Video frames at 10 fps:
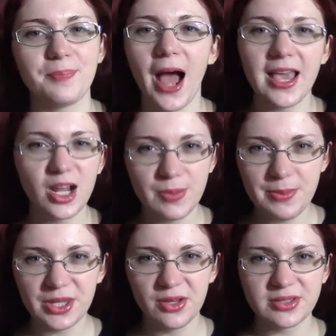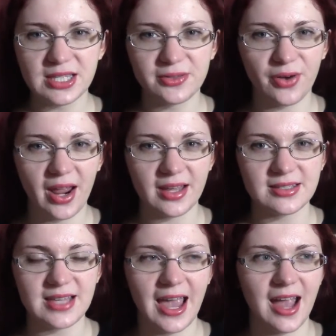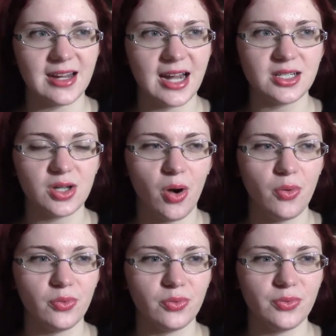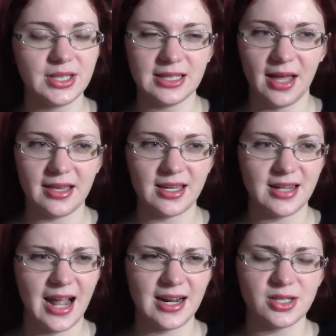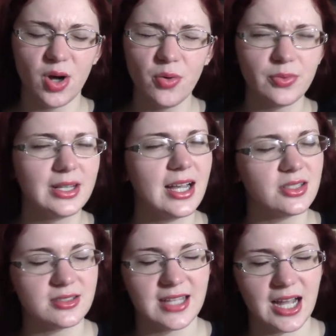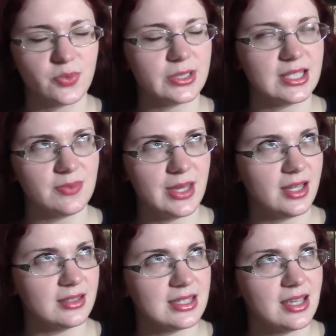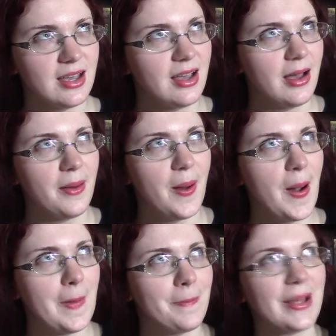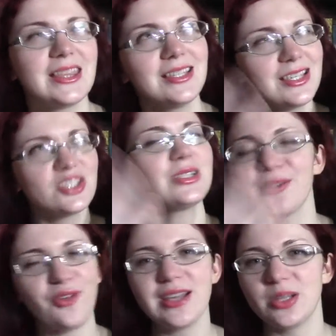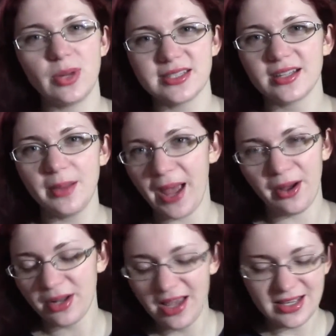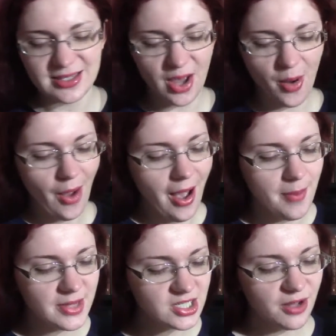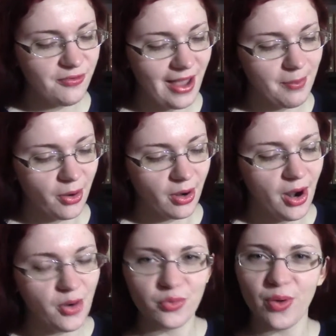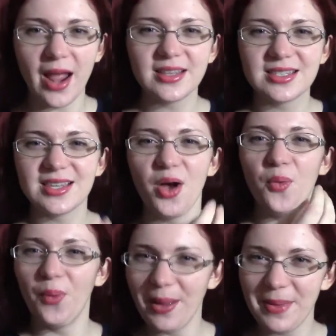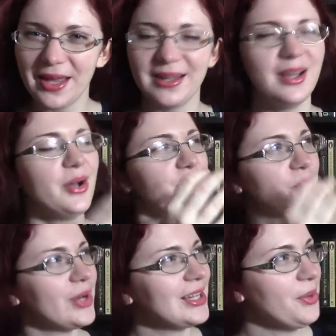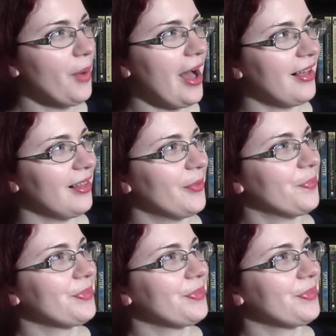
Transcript: I hear people use this phrase, and I don't really like it, and I don't really understand what this means. But this is just the phrase that wants to come out. So Michel Faber writes women really well.